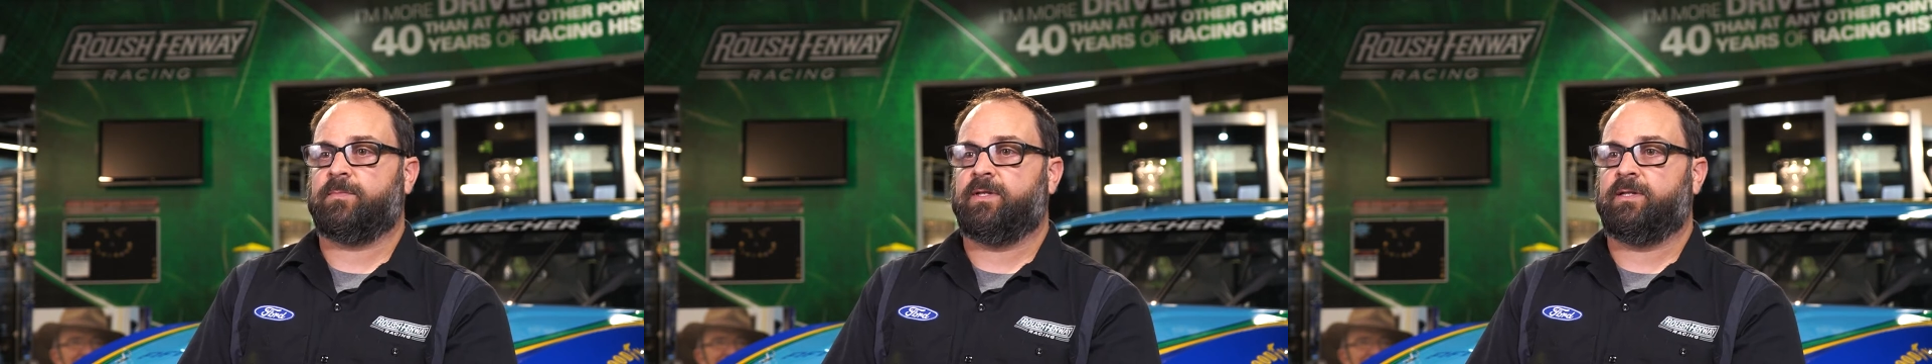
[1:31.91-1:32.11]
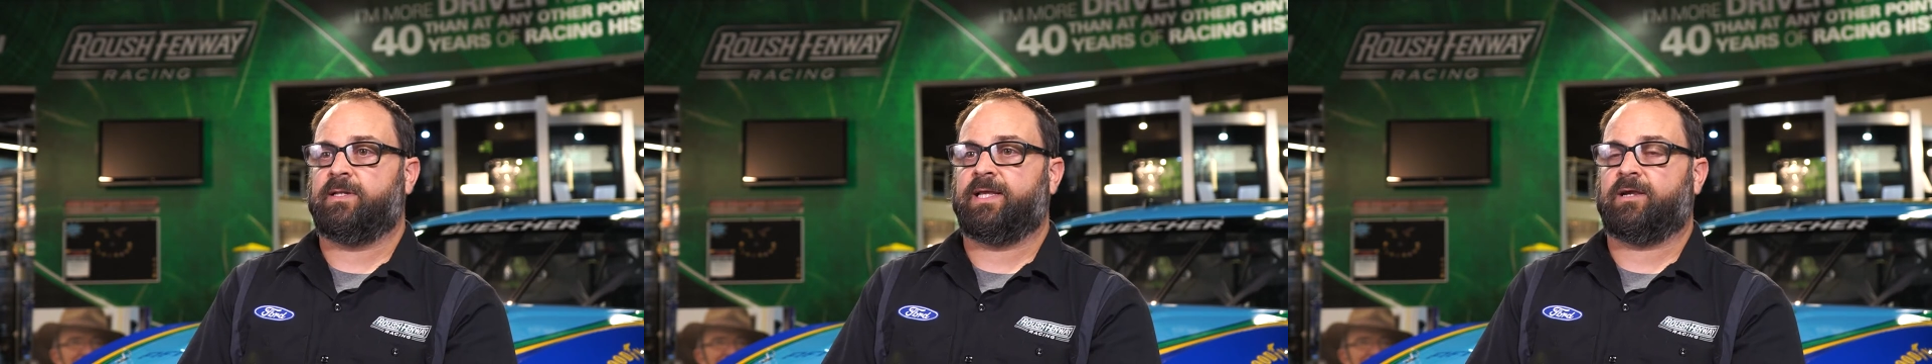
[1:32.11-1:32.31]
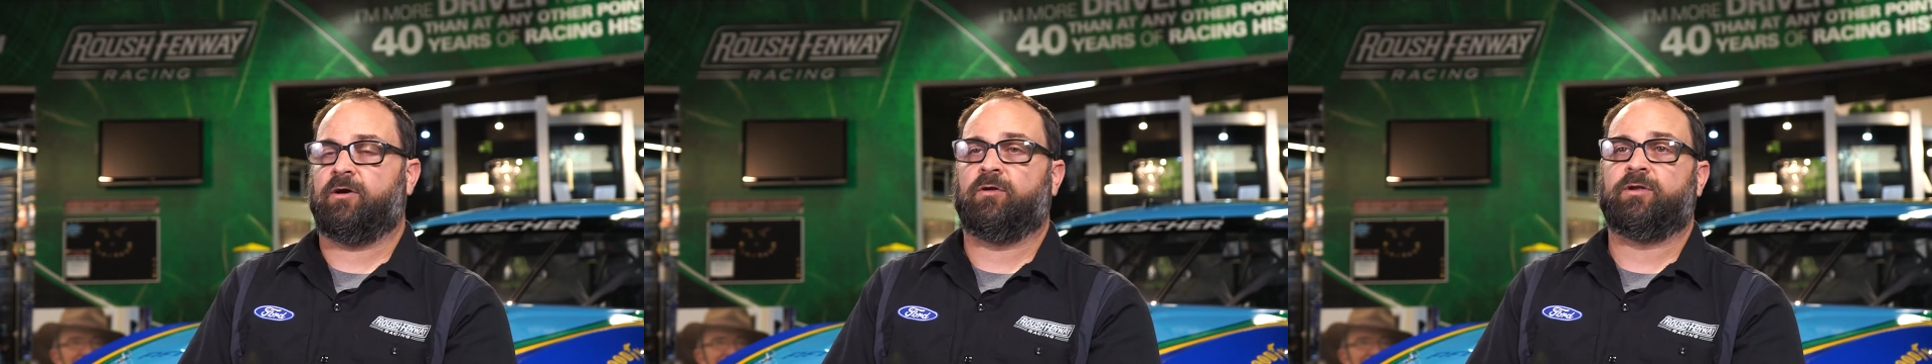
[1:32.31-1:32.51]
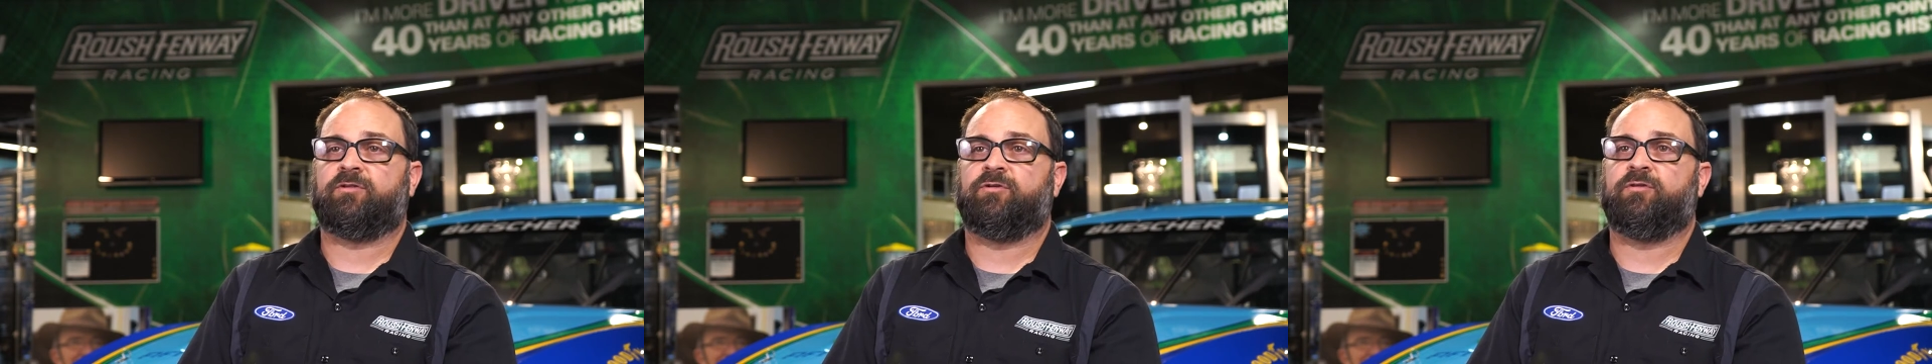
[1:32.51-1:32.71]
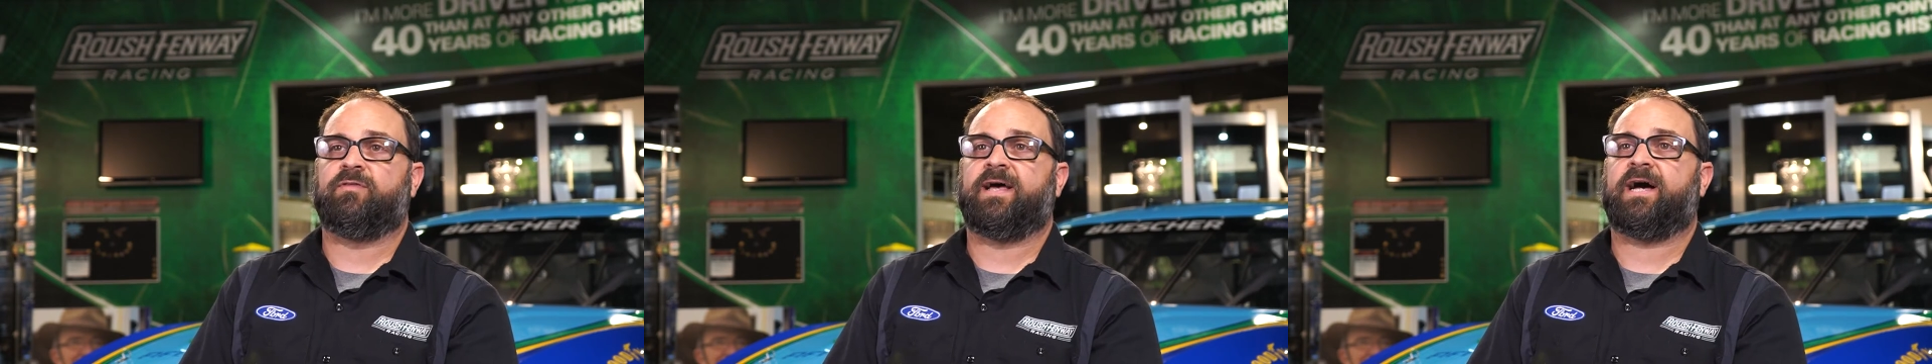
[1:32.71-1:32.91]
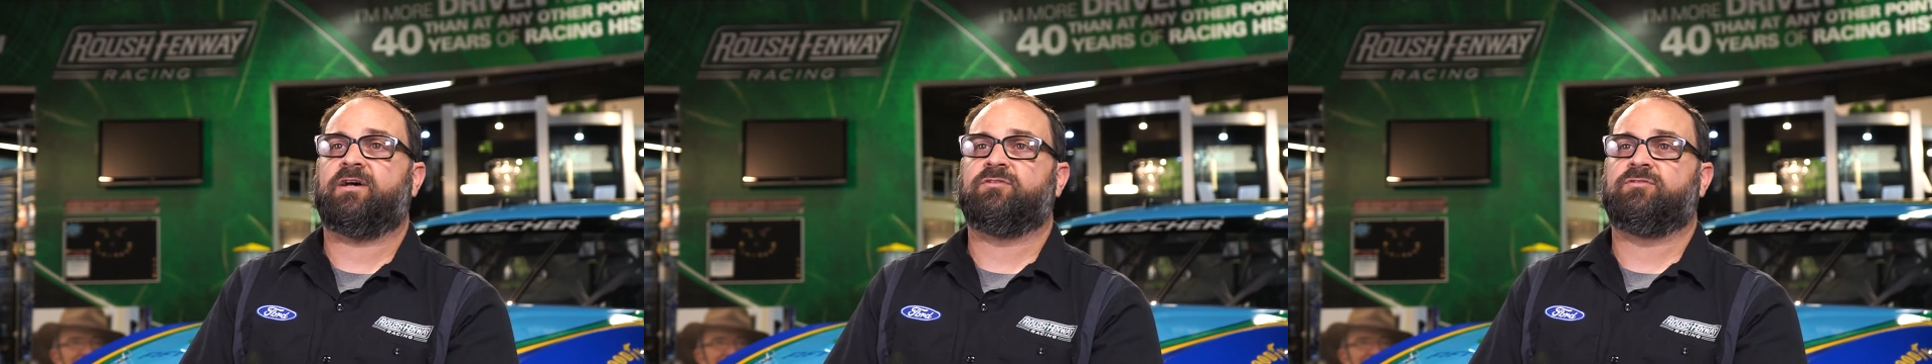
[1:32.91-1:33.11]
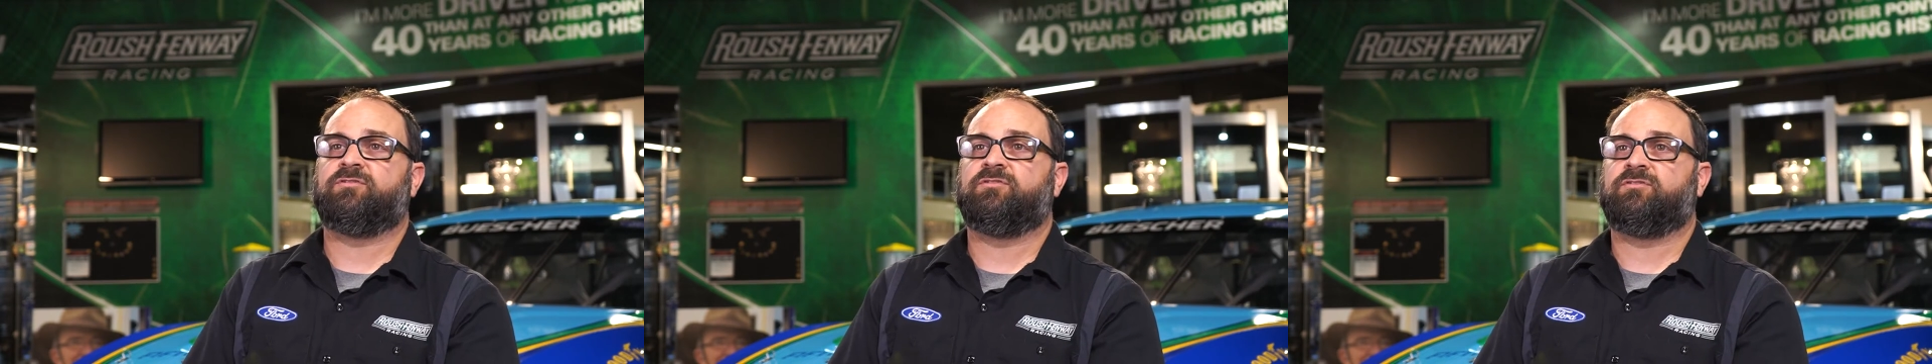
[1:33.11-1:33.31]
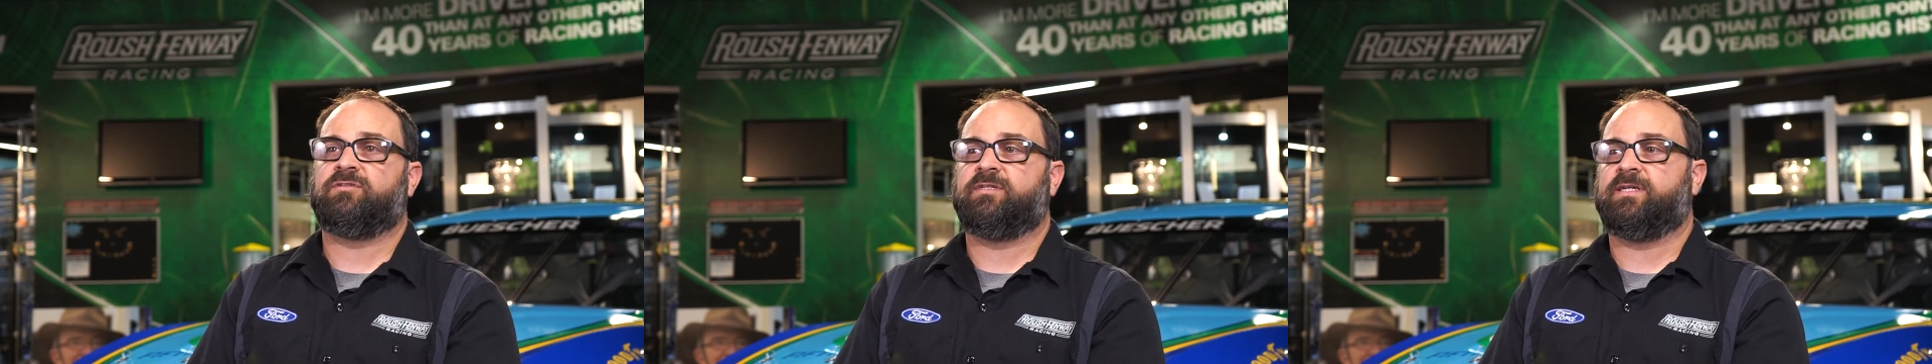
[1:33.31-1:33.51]
in like early
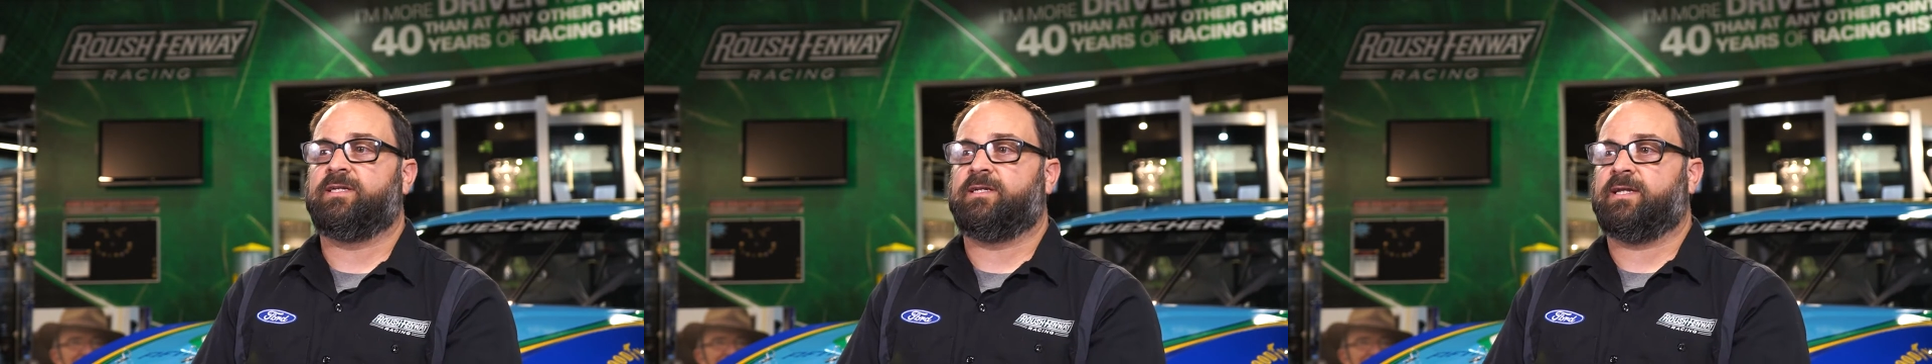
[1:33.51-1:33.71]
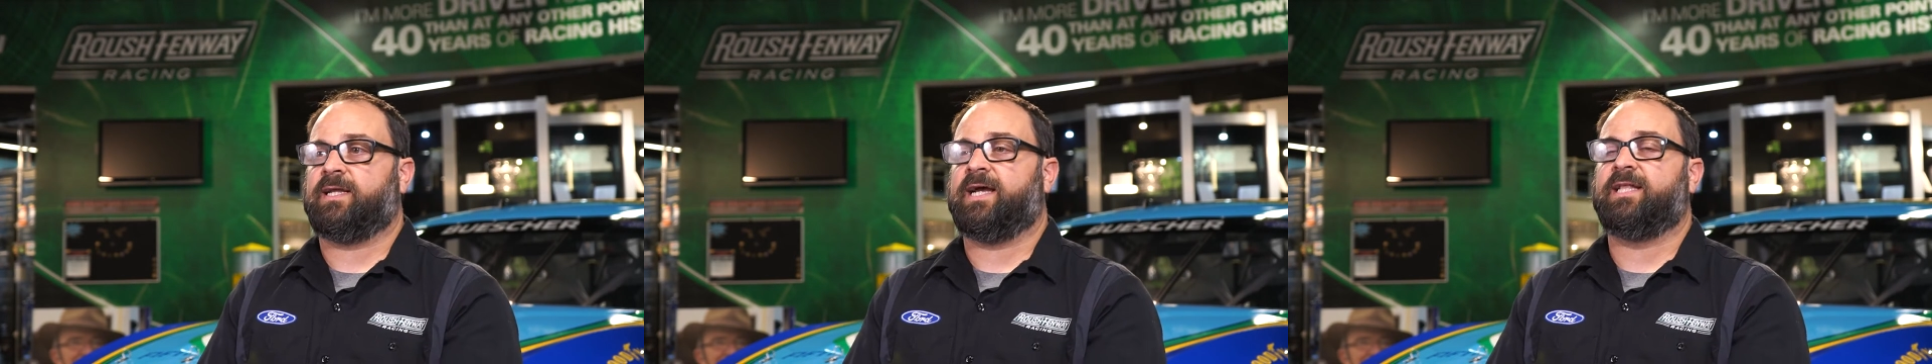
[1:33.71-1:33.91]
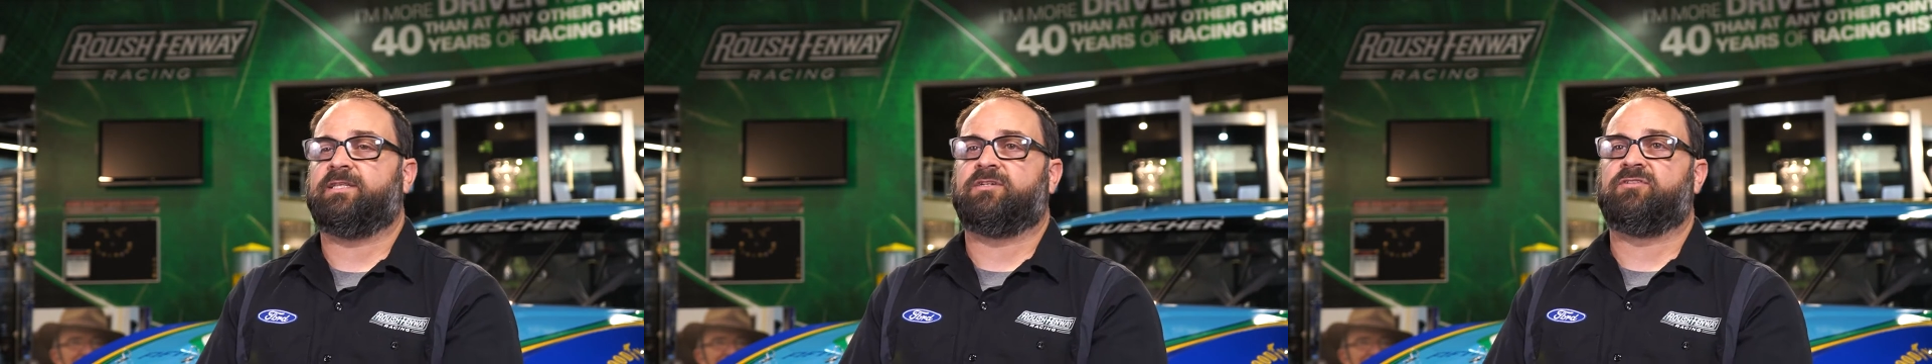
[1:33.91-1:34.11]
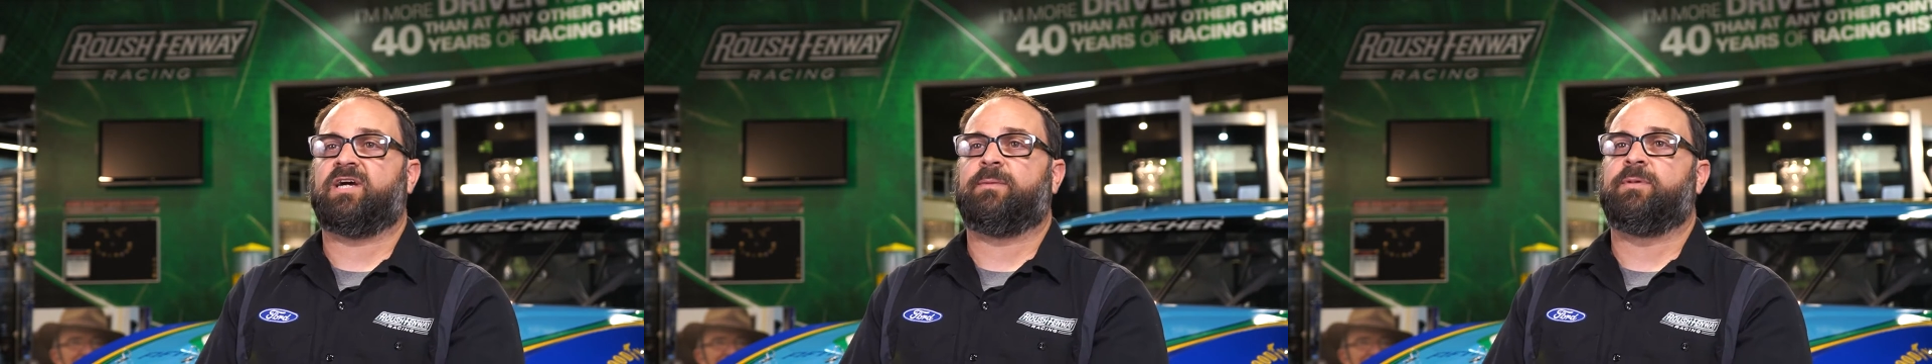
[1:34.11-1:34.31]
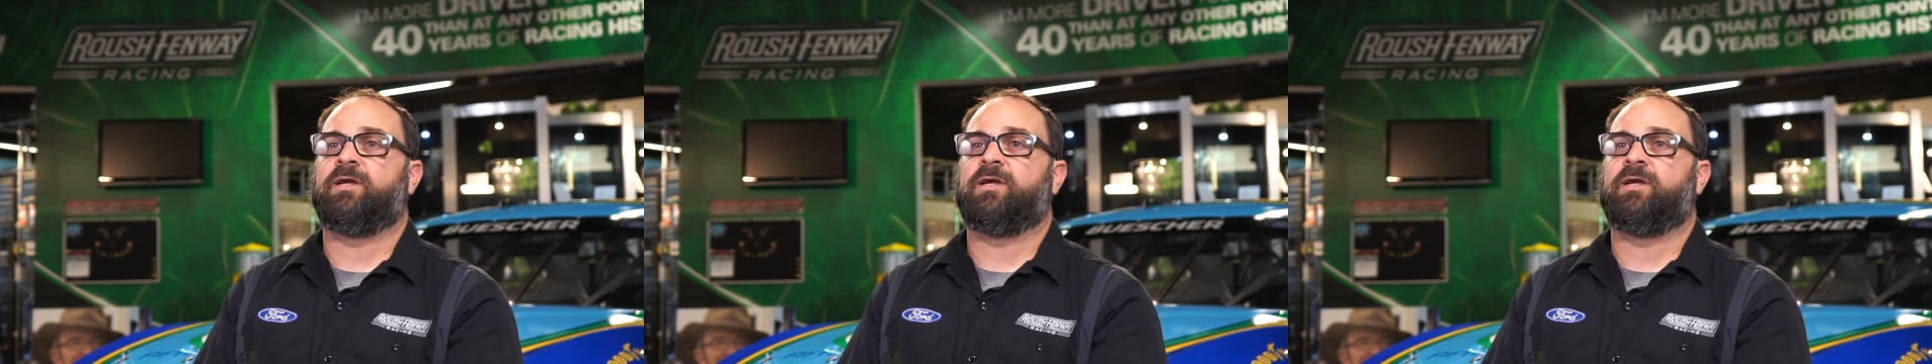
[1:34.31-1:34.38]
2000s and then I got the job